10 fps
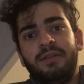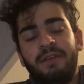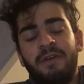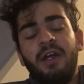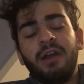
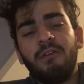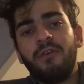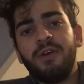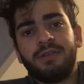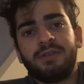They've heard our
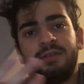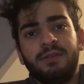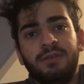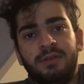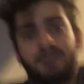voice.
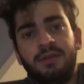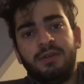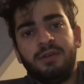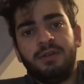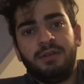
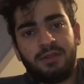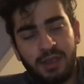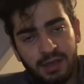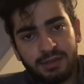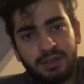
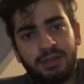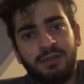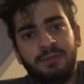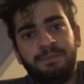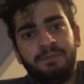Yes,
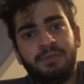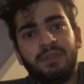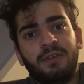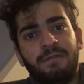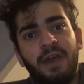
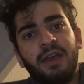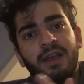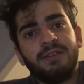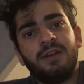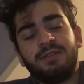the fake
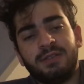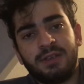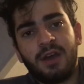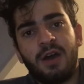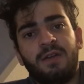exhaust is
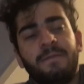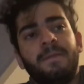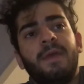gone.